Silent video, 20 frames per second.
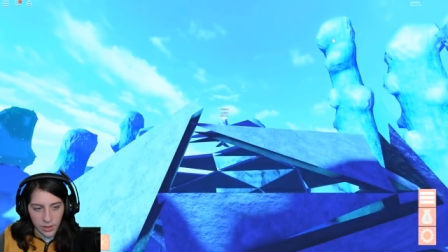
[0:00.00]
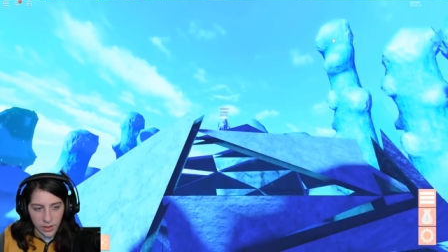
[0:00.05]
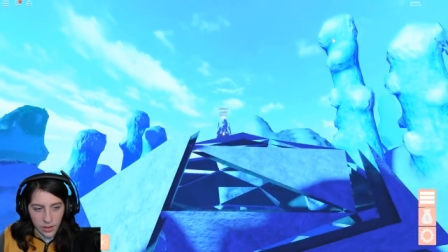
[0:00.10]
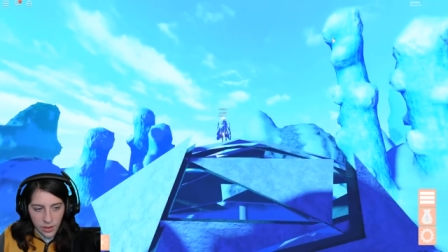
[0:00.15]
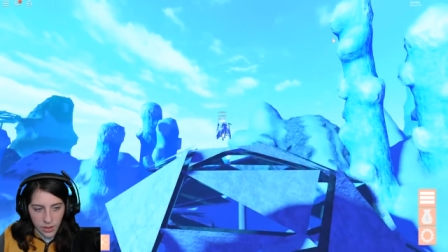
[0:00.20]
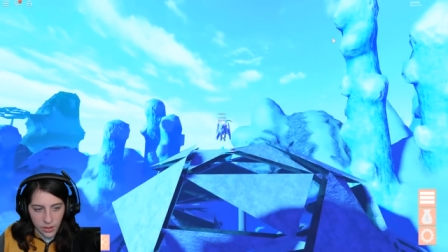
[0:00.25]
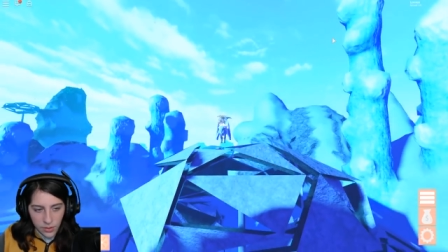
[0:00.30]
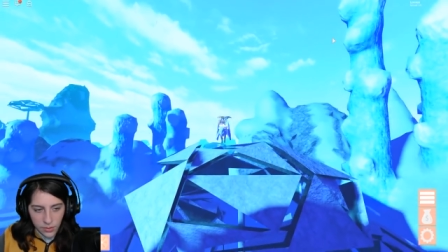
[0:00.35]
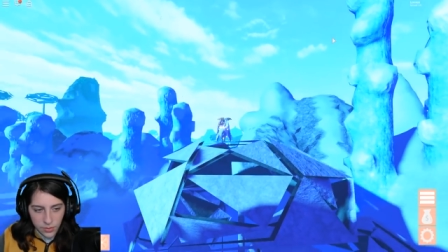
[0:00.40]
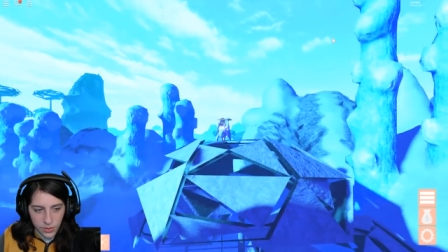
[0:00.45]

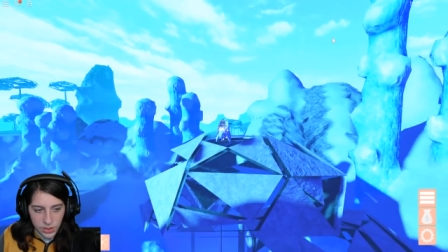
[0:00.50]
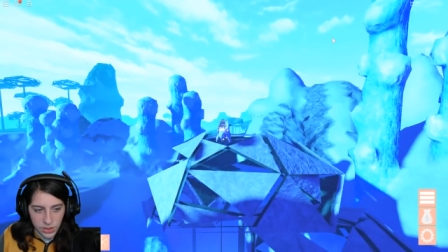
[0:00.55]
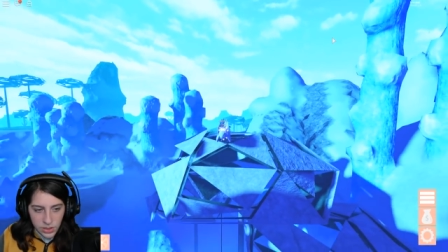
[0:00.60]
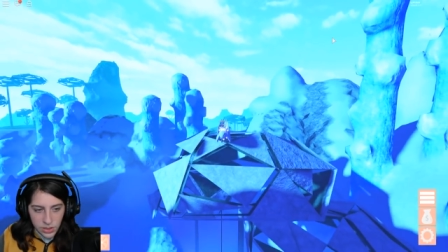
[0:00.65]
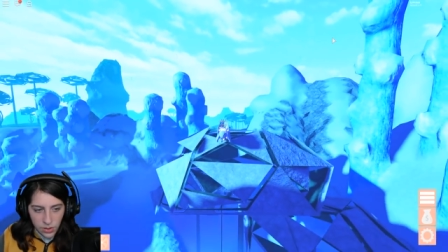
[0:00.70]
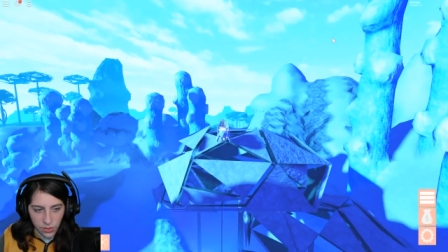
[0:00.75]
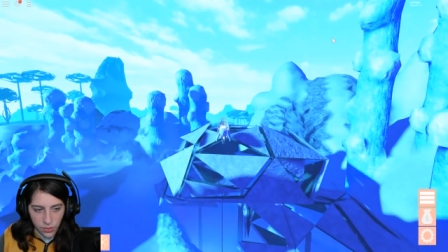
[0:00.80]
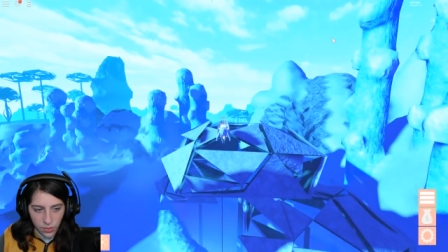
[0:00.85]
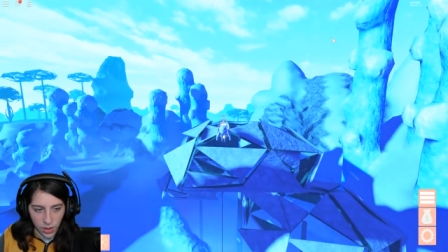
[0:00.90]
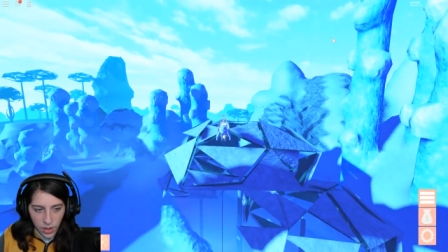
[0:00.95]
And it was
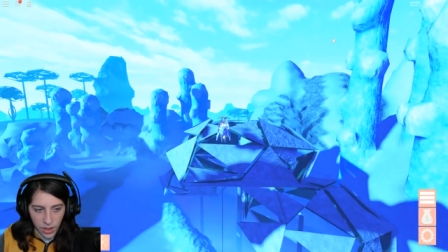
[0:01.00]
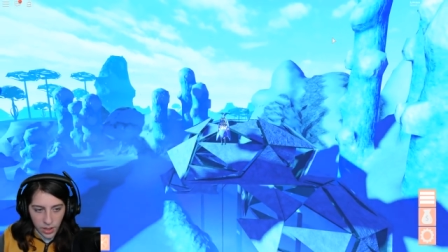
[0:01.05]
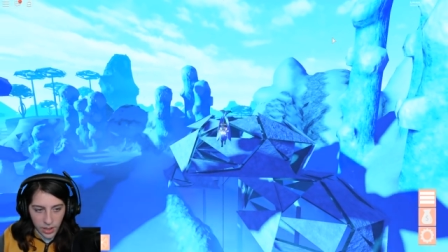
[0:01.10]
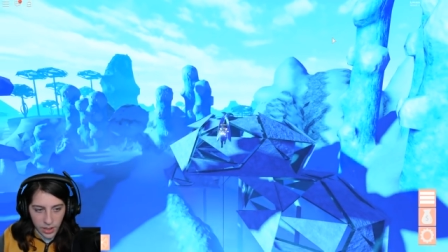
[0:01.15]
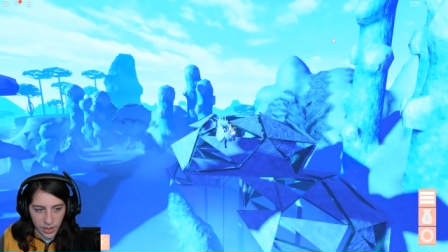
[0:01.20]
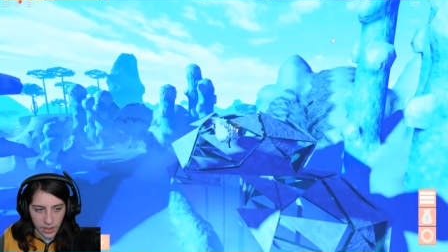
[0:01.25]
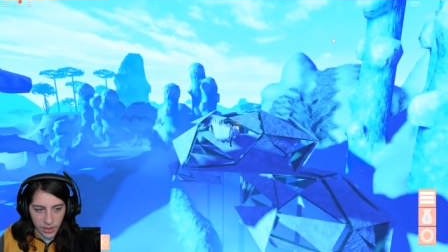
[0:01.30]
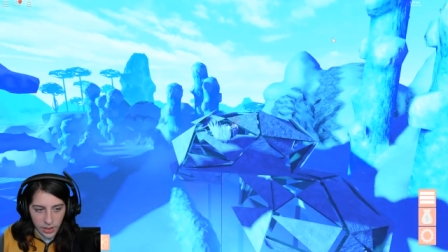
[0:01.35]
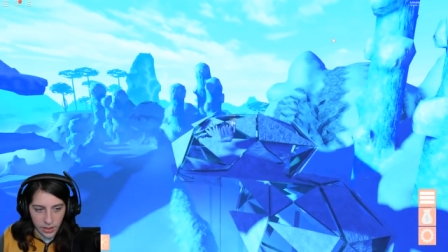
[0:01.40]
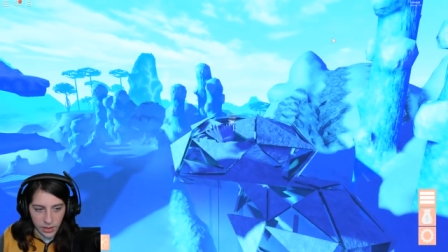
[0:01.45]
so
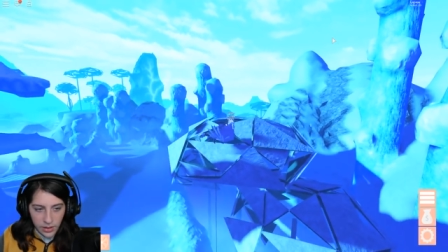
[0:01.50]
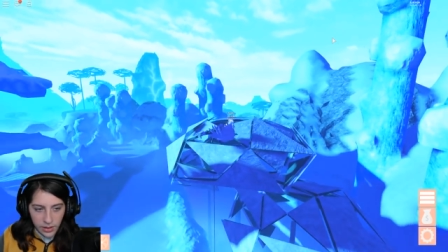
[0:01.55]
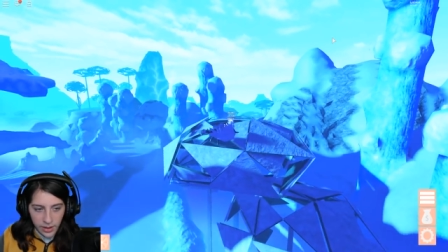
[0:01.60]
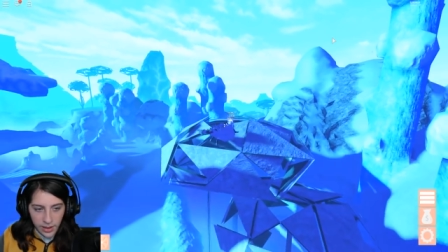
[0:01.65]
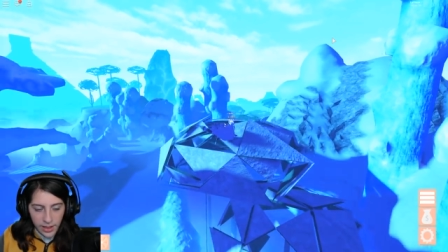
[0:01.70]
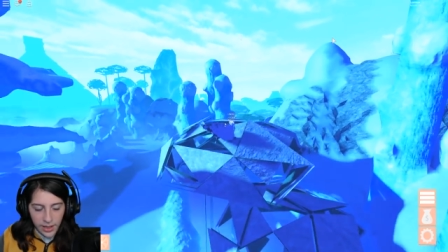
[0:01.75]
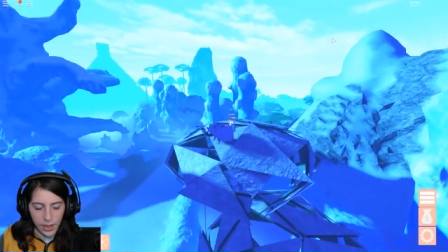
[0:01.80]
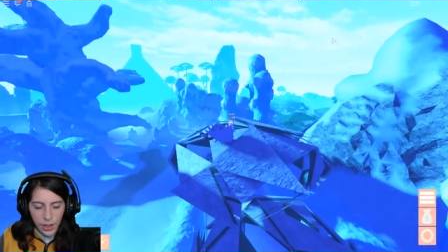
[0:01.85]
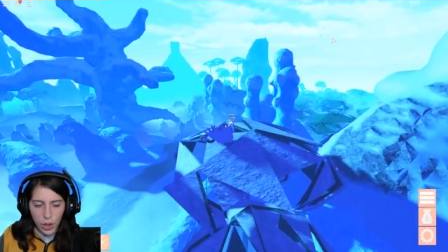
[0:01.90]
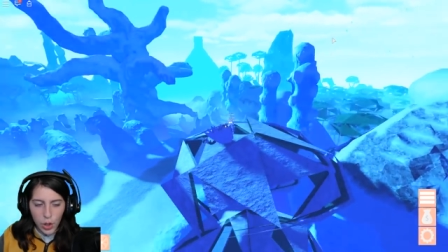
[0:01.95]
odd.
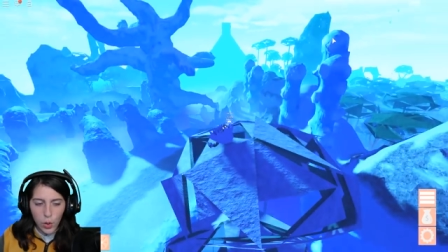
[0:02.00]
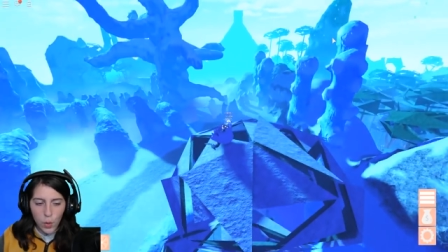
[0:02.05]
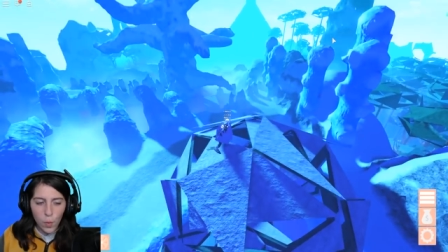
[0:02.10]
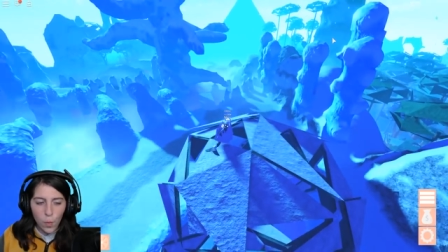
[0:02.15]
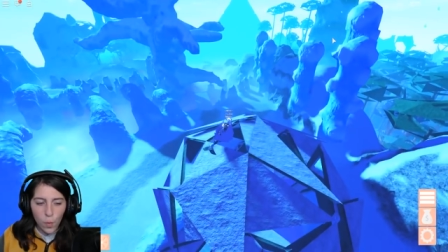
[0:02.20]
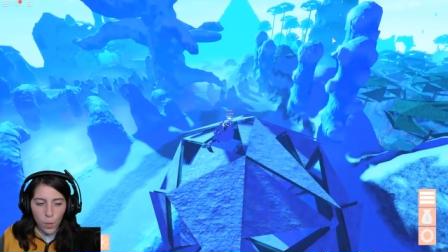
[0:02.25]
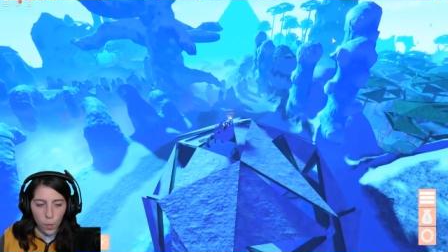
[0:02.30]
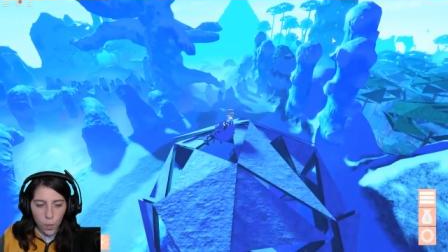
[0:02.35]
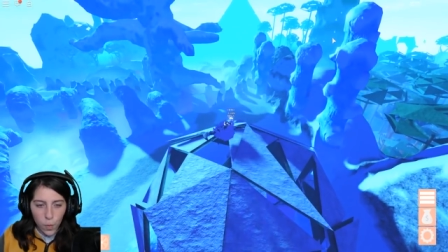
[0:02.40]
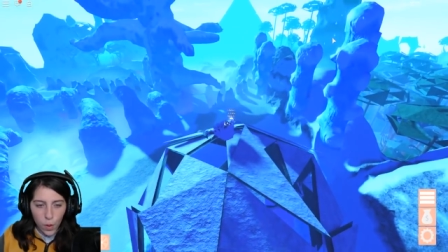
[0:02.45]
Like,
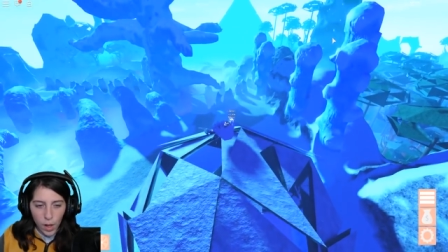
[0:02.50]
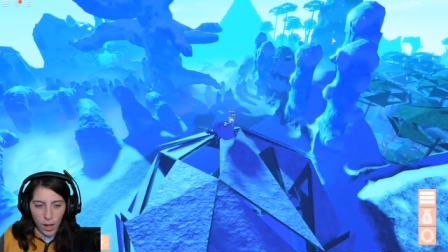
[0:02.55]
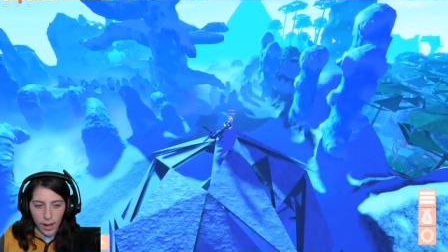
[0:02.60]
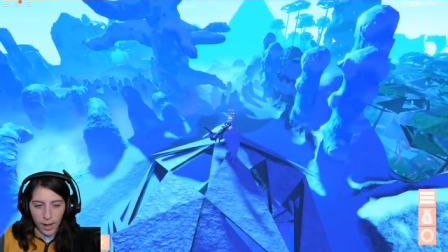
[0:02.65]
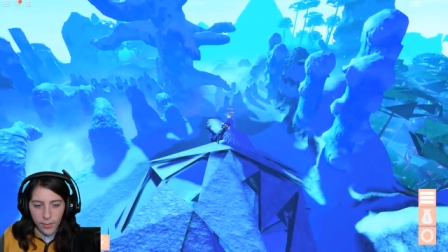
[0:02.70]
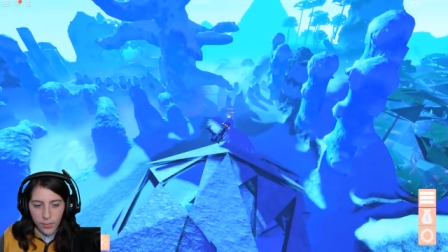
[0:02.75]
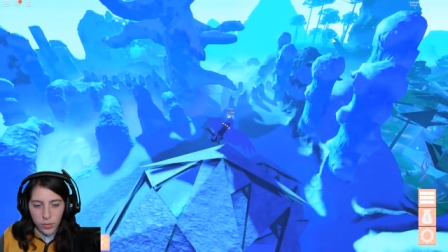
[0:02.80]
I